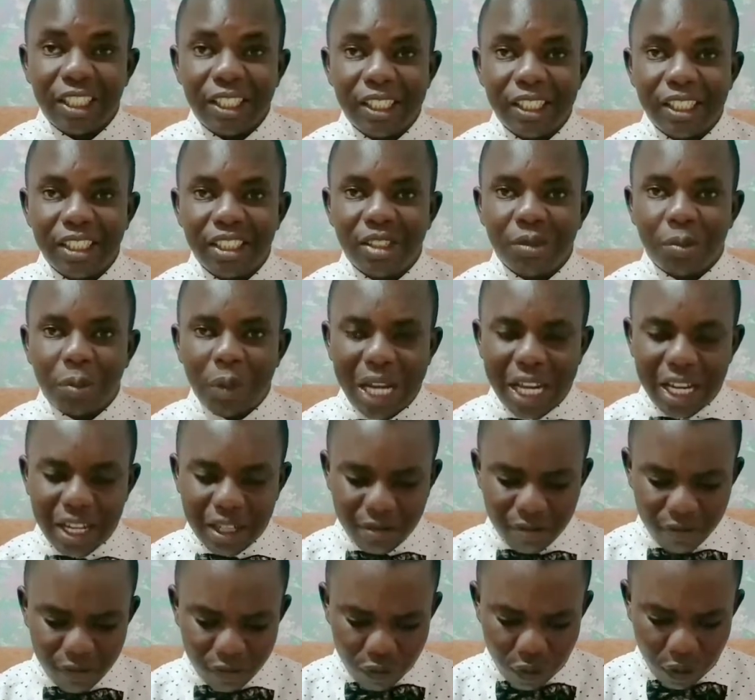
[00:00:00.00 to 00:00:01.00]

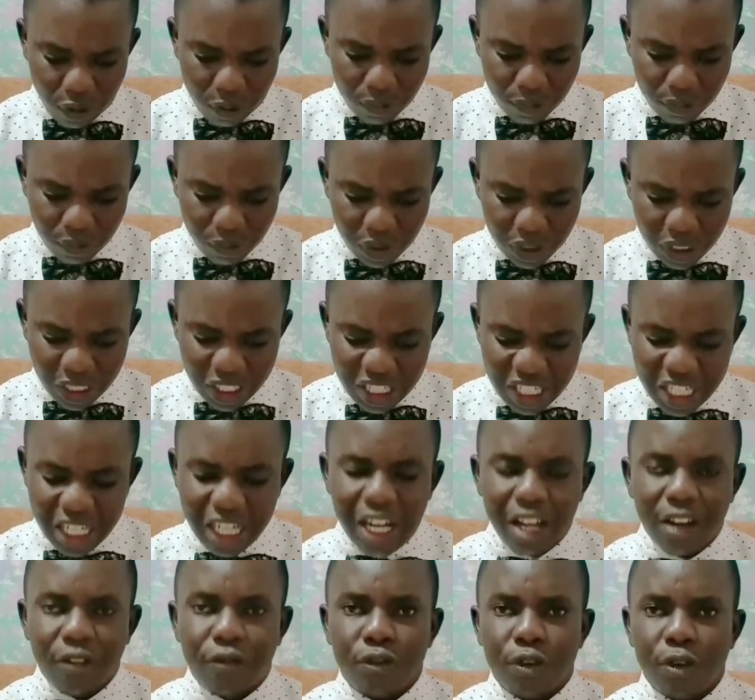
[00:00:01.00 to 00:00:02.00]
the
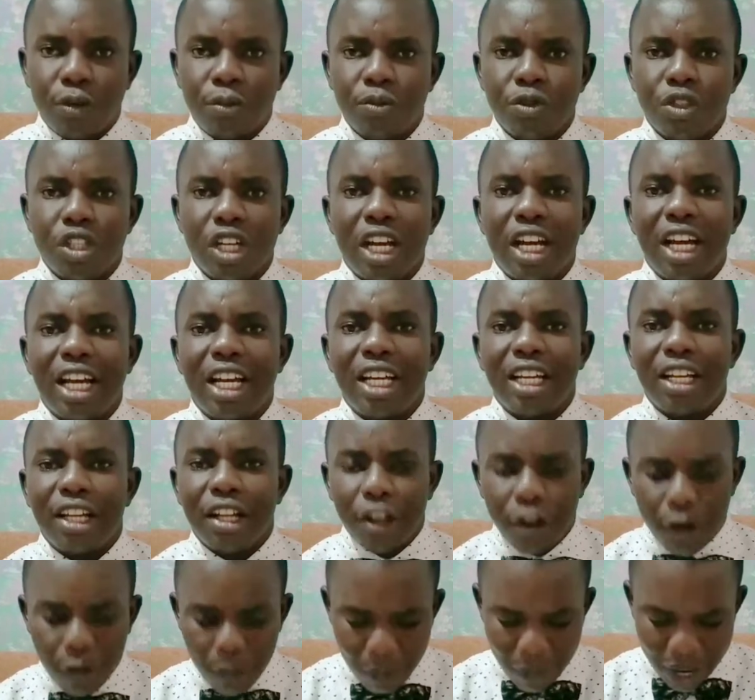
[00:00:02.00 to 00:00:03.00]
dealer from the
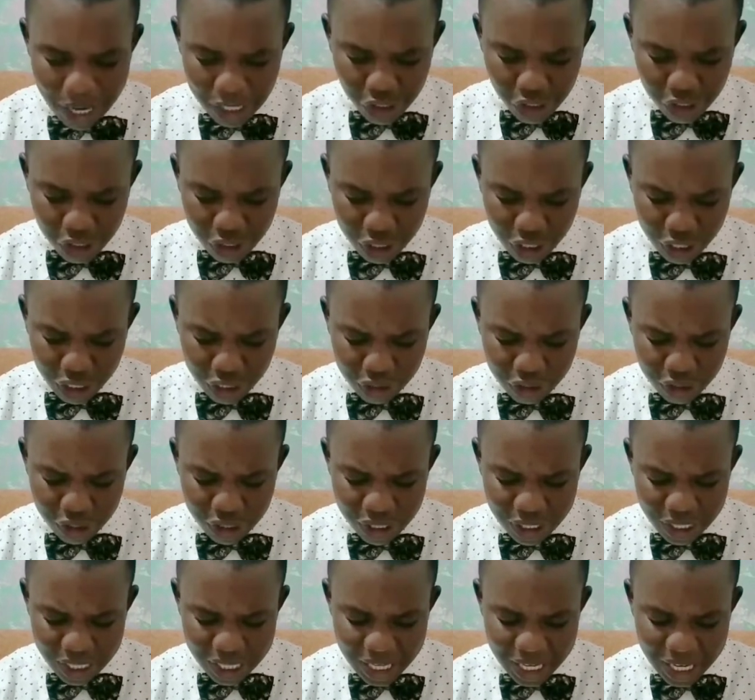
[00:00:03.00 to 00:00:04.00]
Bashkirs
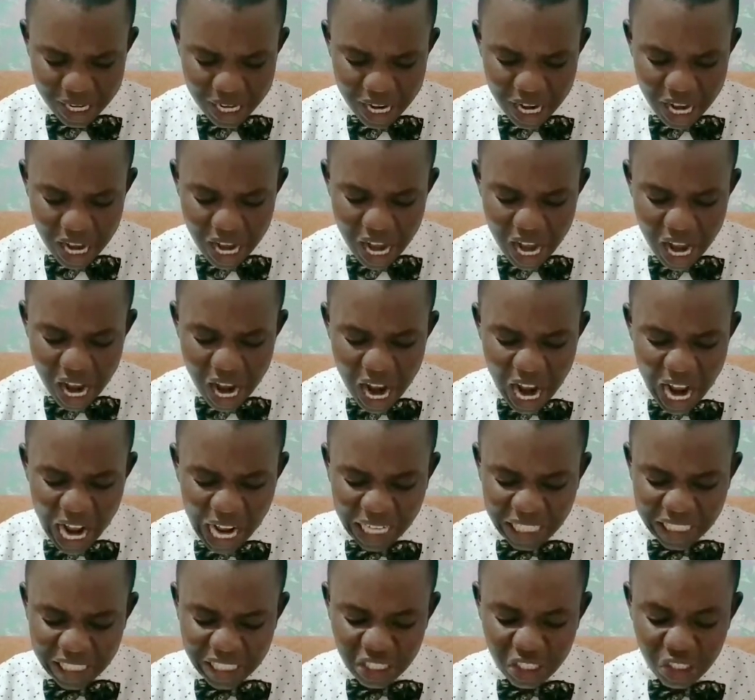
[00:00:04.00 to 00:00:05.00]

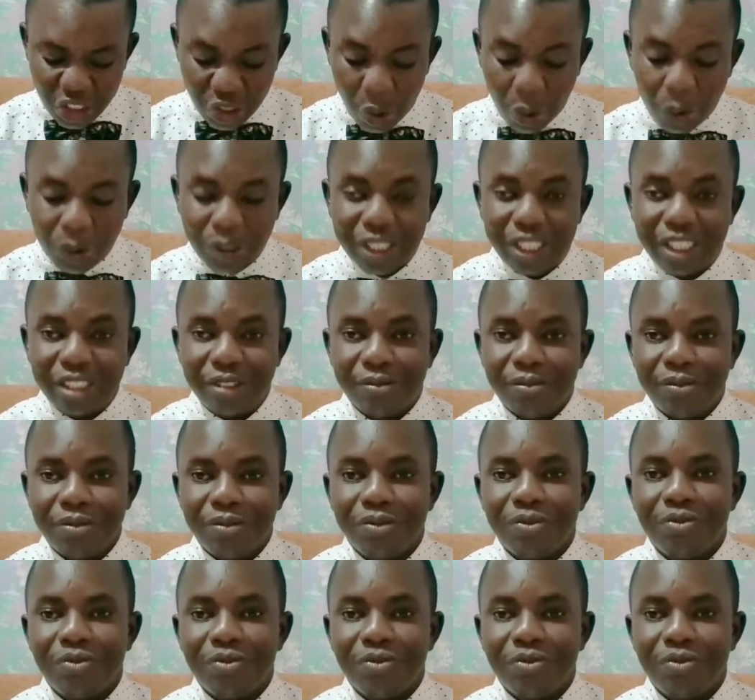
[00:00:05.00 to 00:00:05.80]
has told him.